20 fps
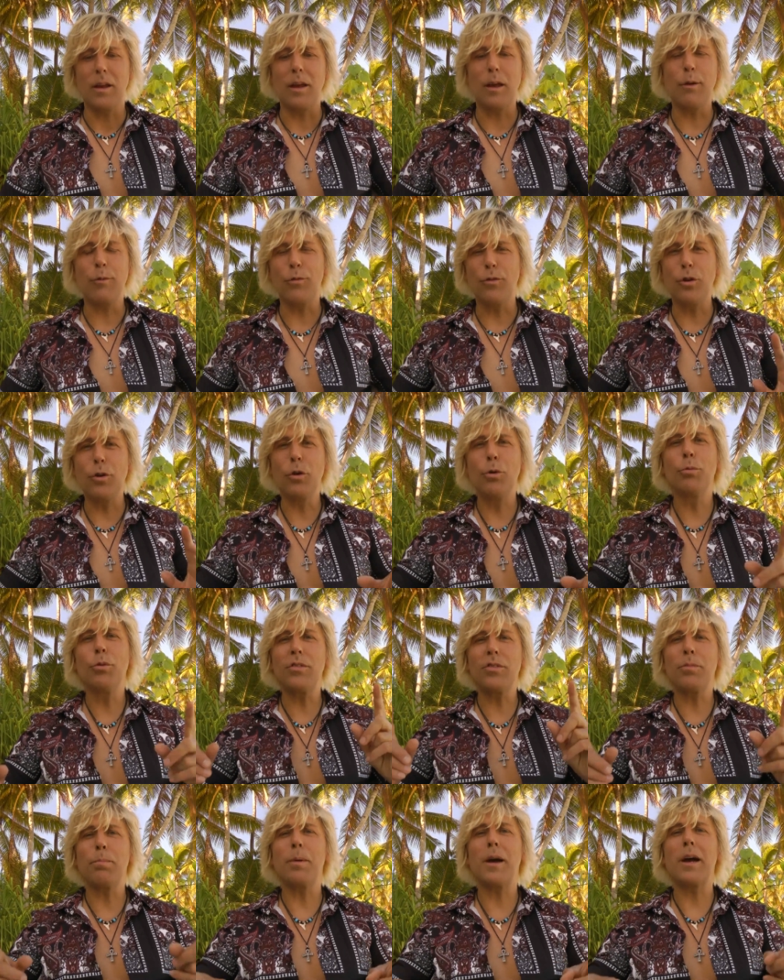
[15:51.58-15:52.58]
If you
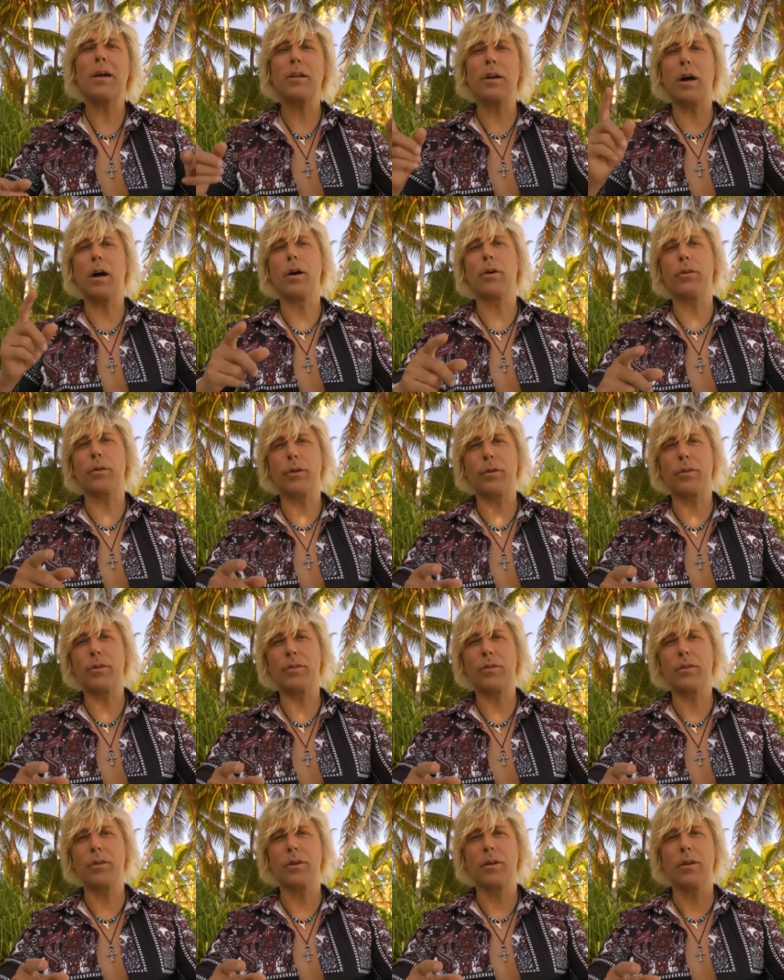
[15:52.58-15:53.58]
respect
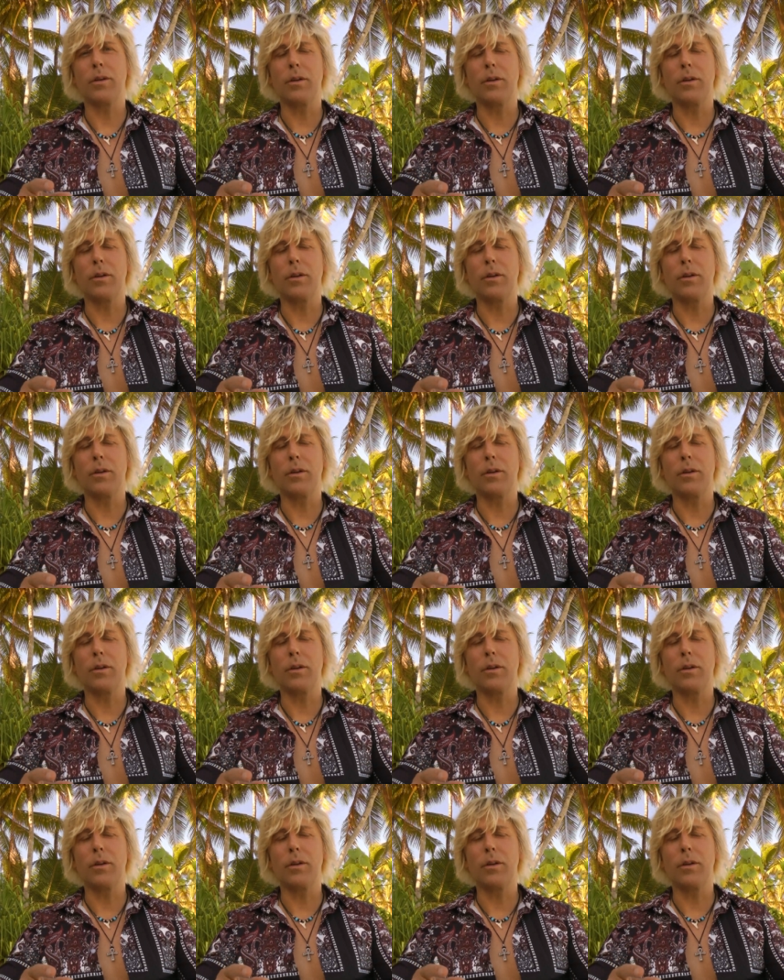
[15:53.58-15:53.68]
others,